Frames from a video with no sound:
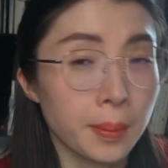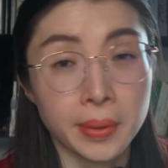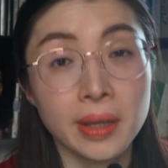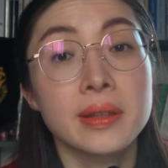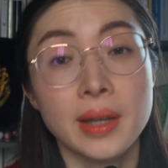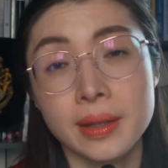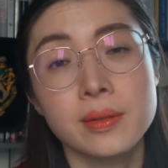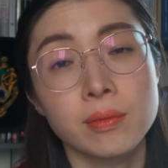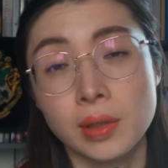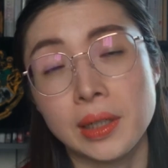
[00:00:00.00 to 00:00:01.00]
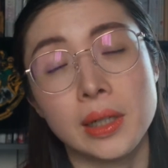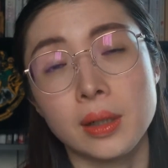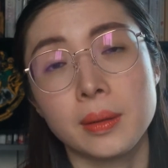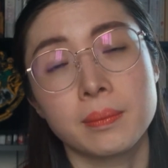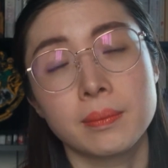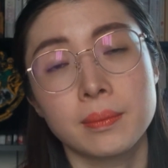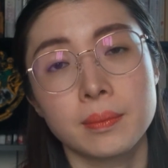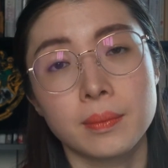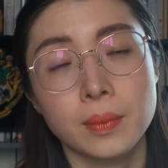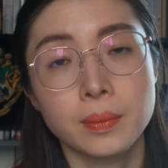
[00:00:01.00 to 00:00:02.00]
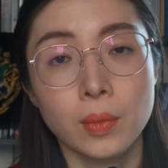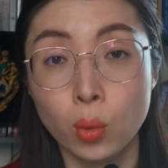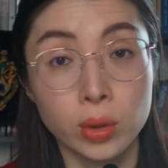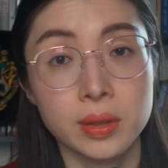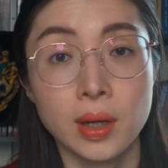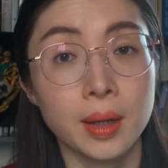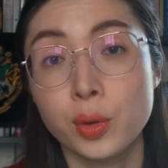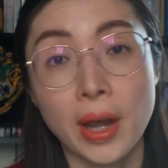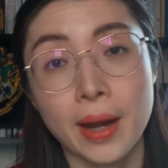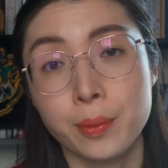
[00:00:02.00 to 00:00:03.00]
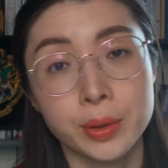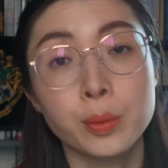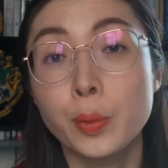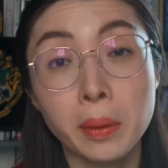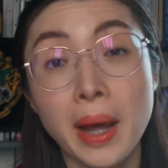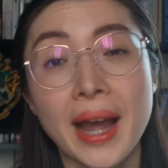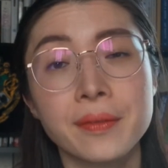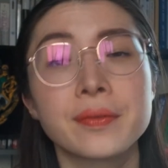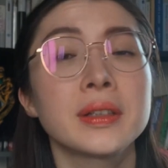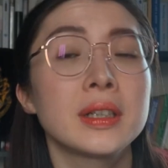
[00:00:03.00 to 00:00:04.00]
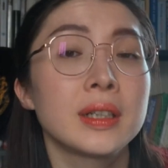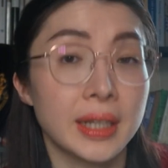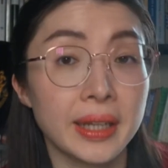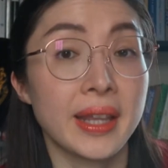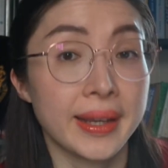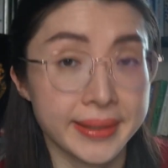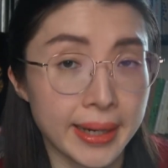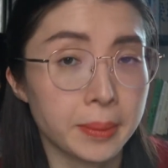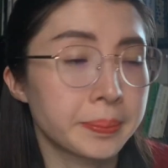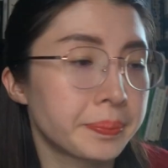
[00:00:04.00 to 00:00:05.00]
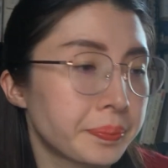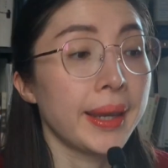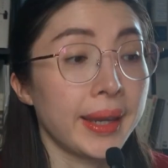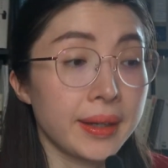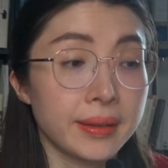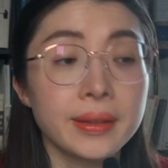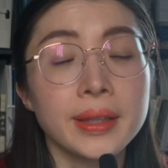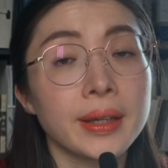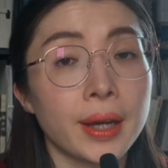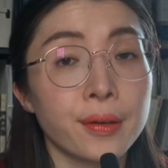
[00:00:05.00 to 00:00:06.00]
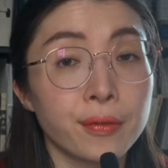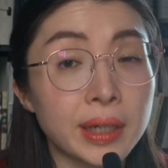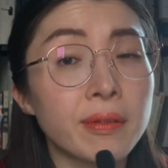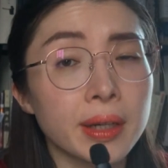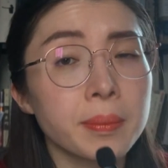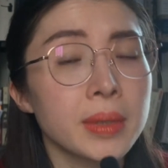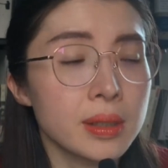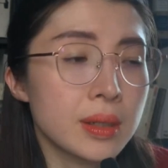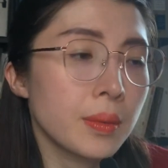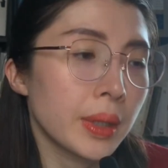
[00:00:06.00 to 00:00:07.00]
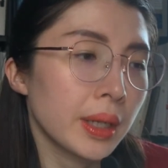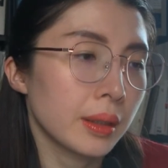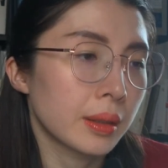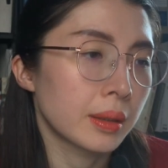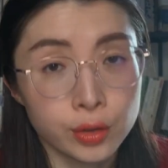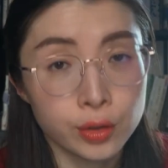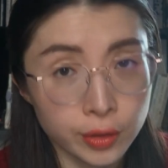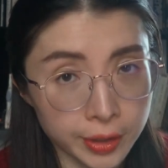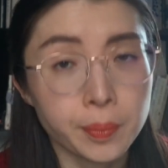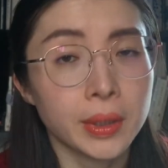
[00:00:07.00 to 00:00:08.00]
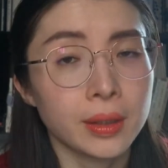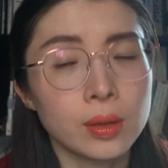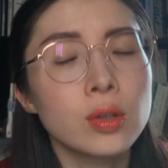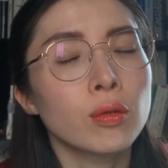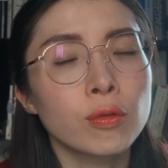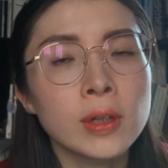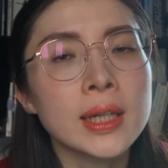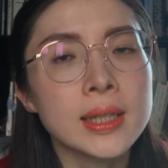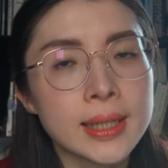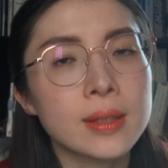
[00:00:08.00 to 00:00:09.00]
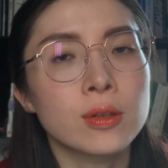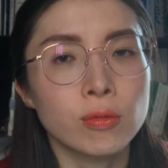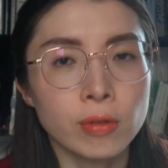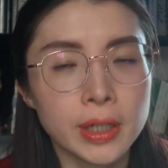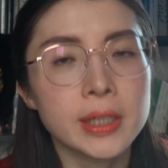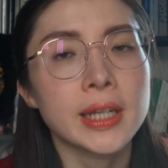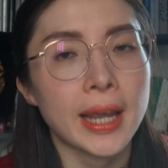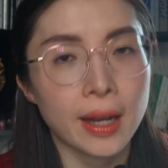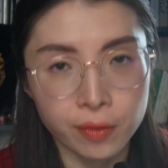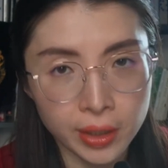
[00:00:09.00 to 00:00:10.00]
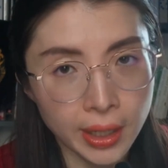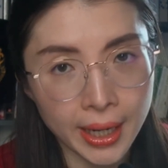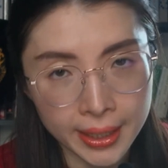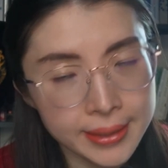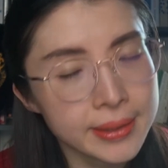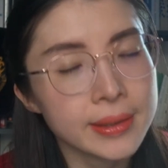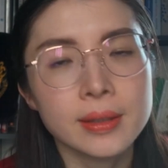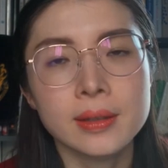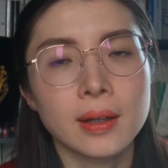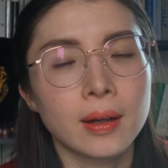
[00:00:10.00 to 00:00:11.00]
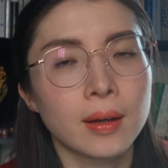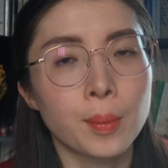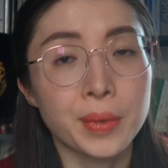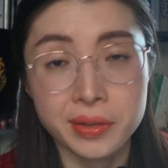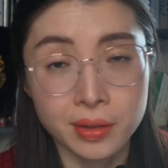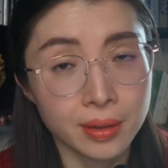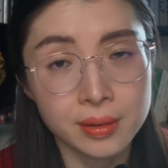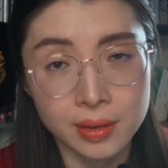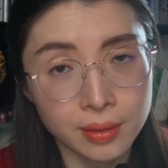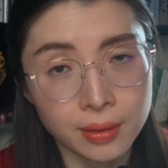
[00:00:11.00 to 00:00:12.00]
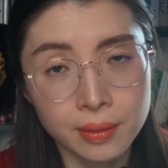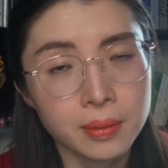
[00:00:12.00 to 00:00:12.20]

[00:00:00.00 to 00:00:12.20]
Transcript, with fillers: Because that's really all the time you have, you will have in the exam. Another thing I really recommend doing, trust me, you don't really need to read every case um, assigned to you.